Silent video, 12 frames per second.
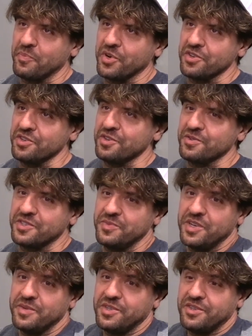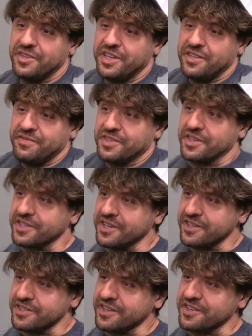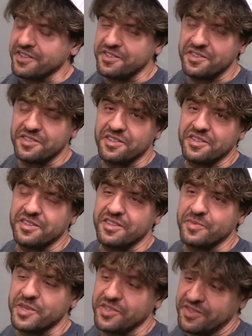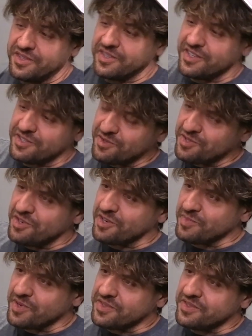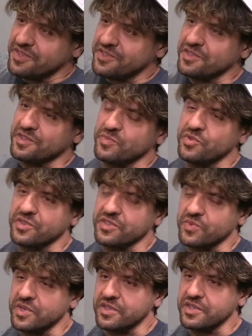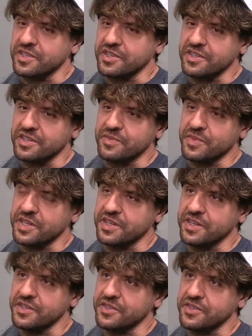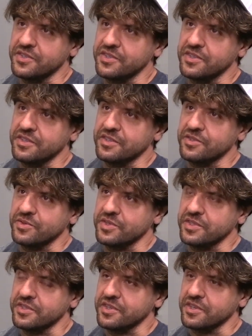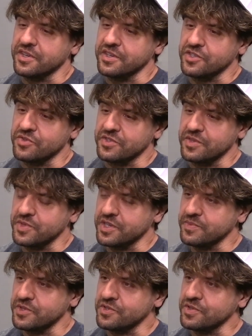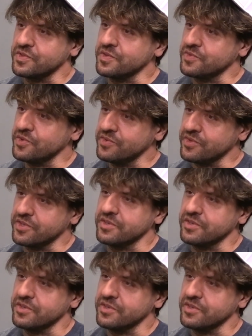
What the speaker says: But, sometimes you don't have the eye contact. And this is an amazing thing. And I do talk about this in the book as well. In many cases, in psychiatry, sometimes it's over the phone